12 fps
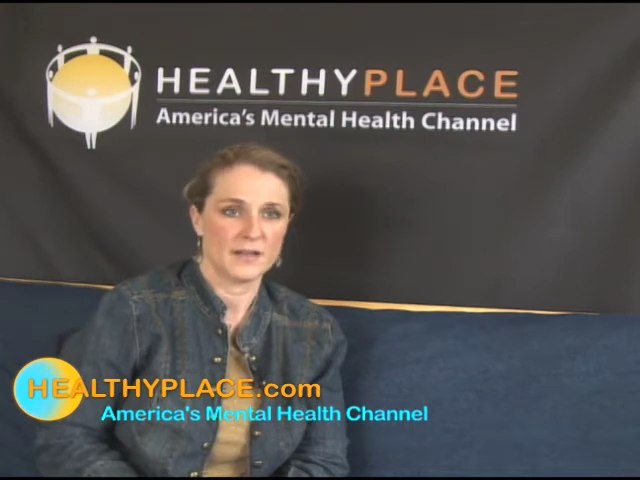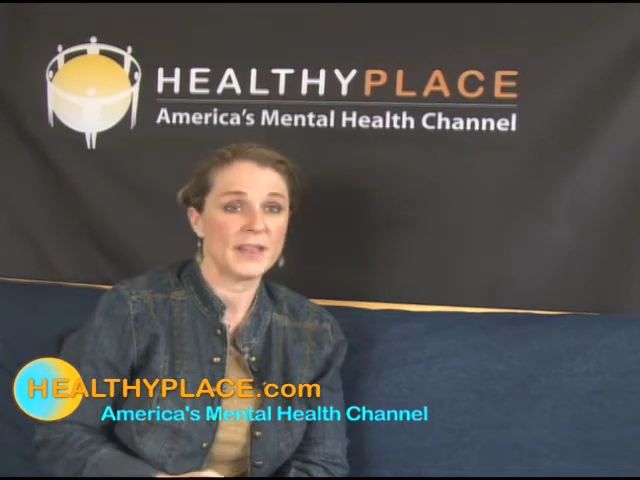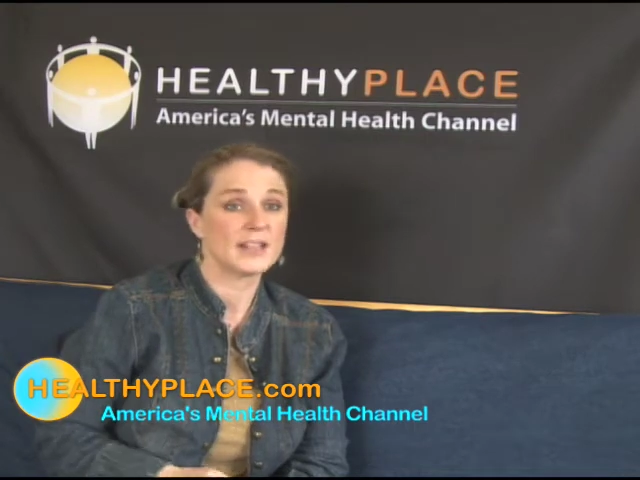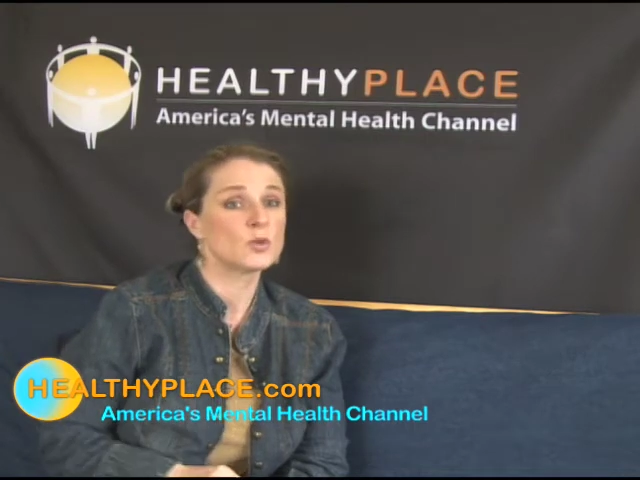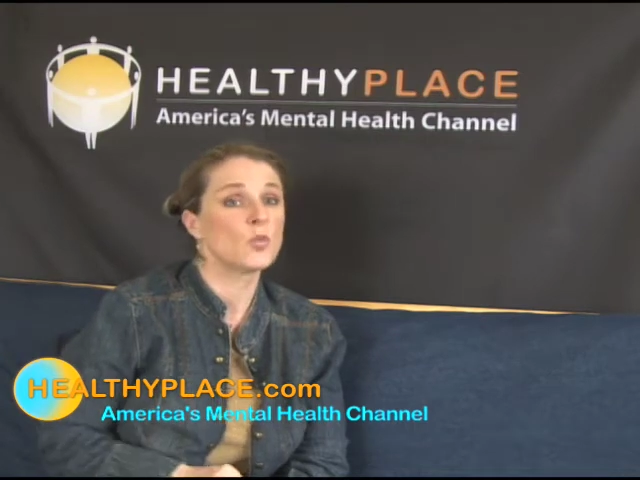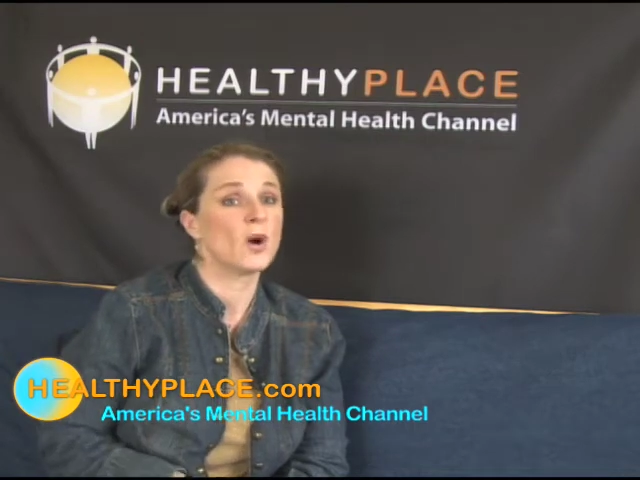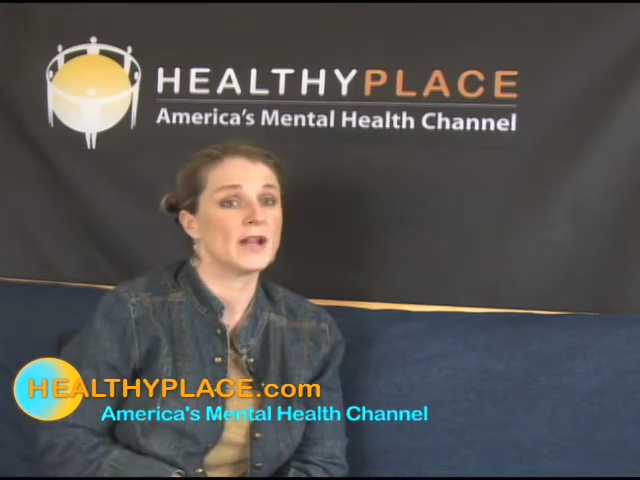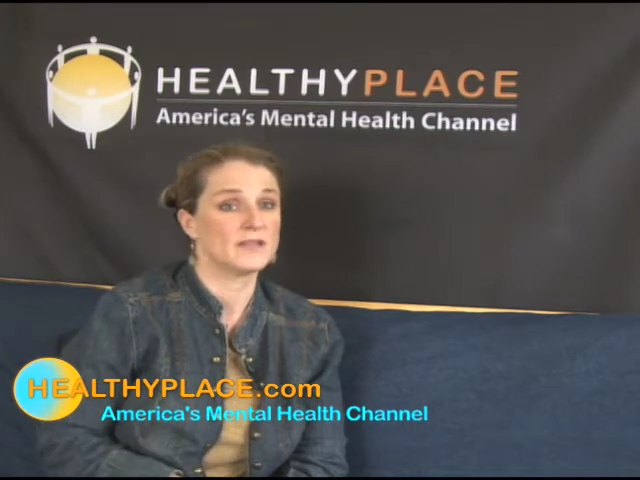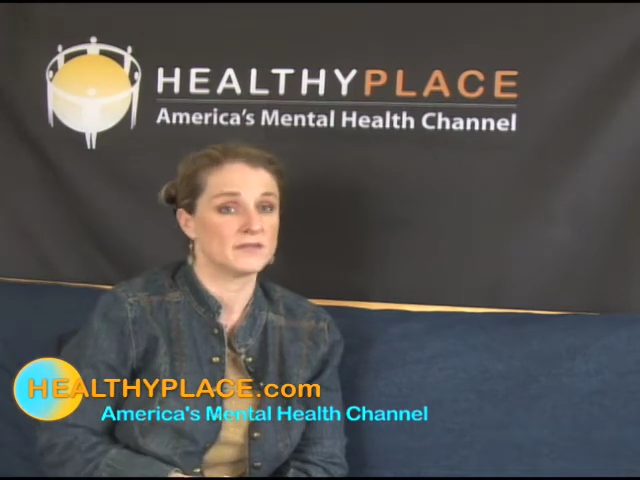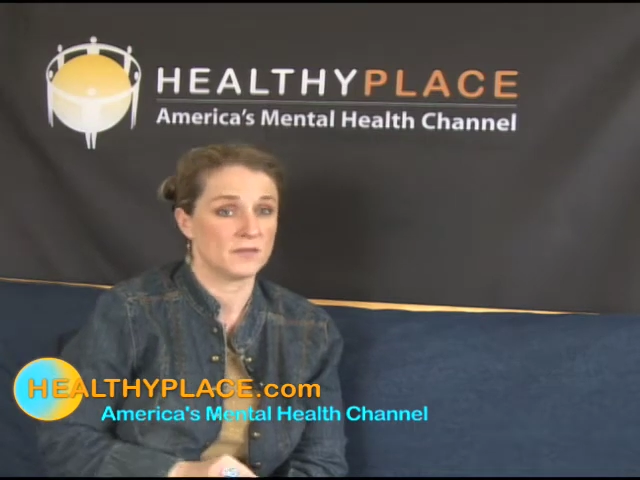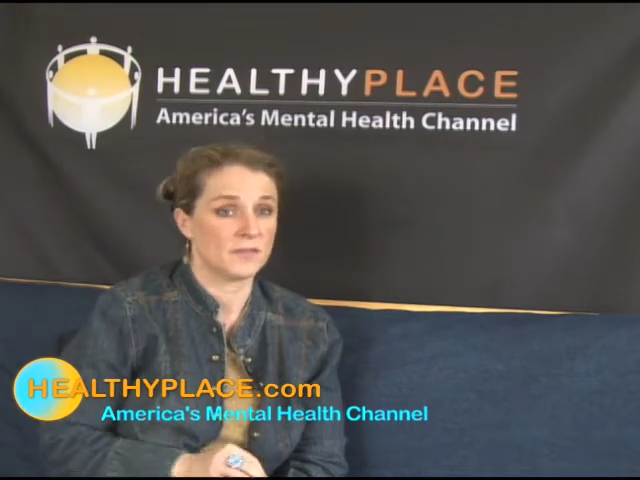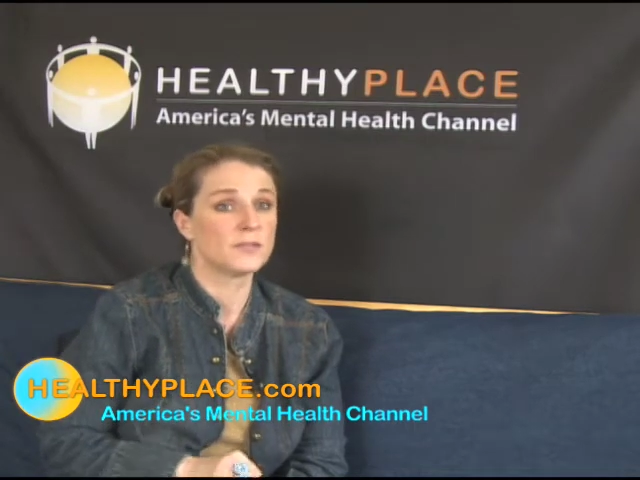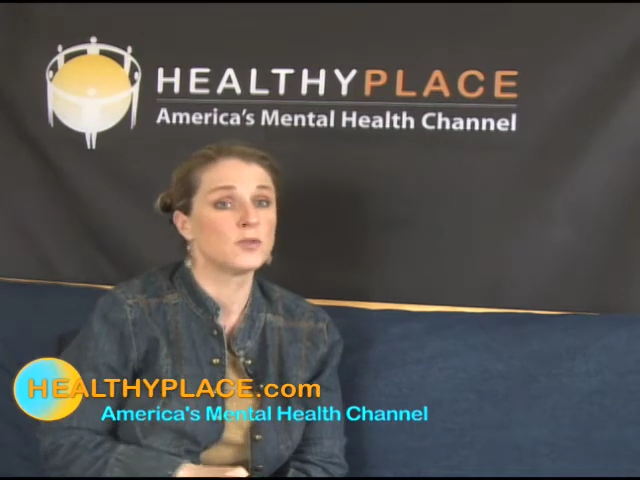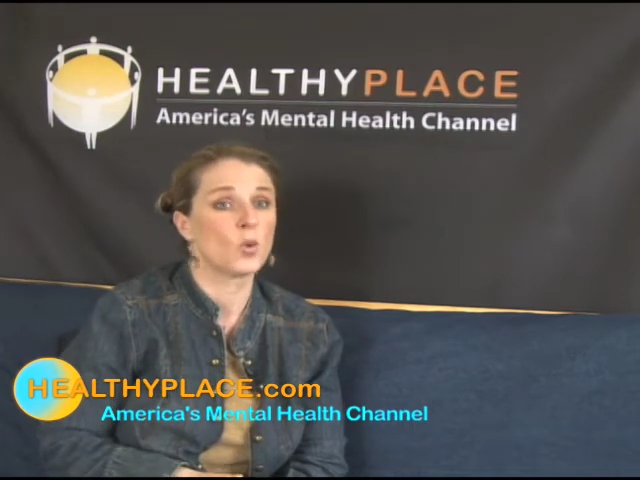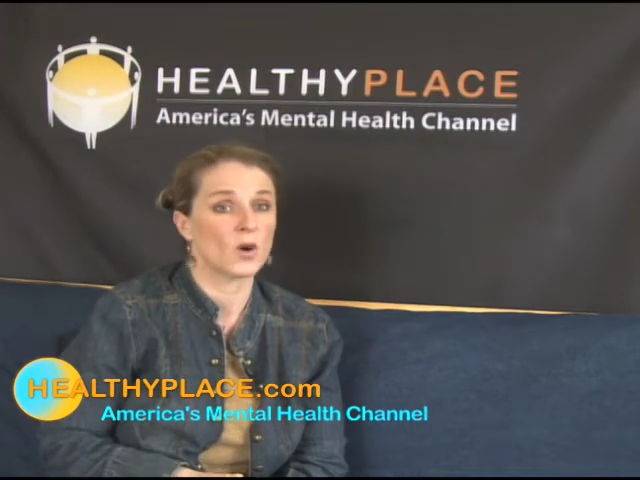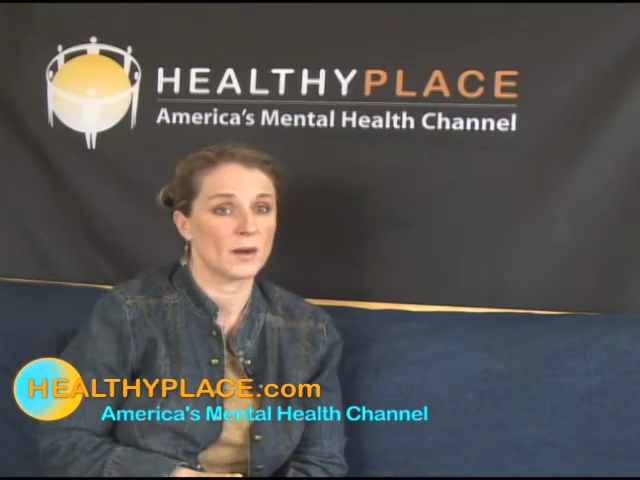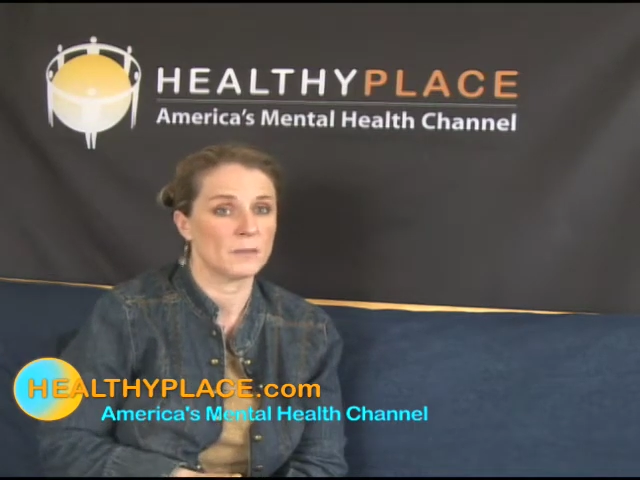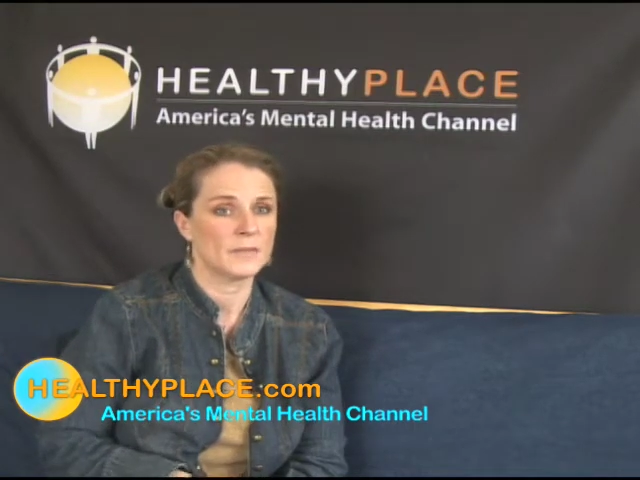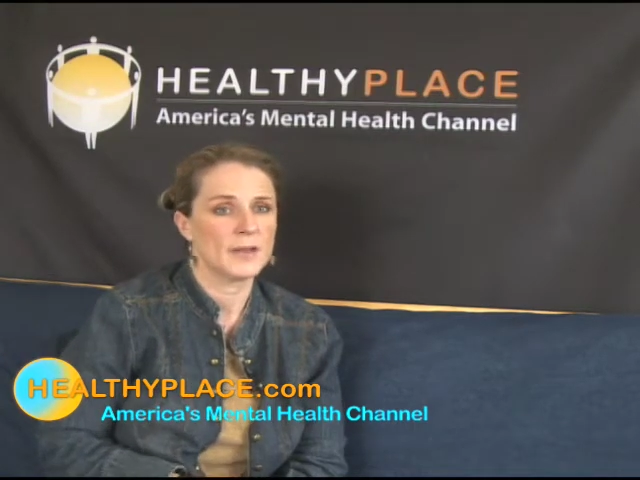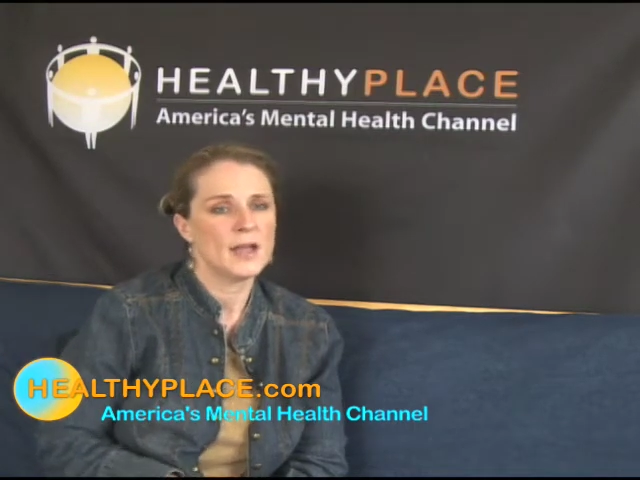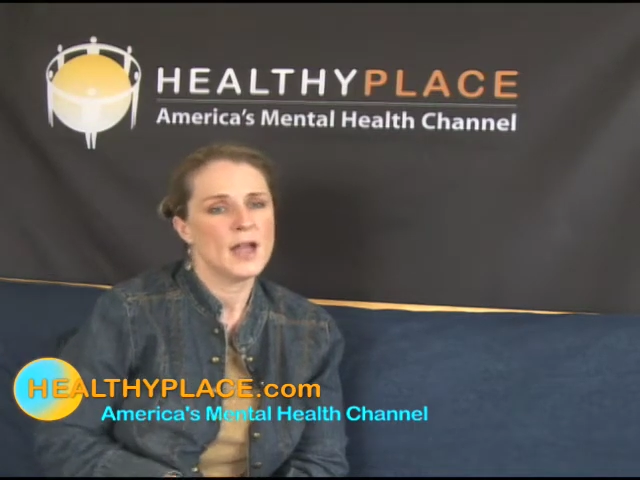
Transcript: That's one form.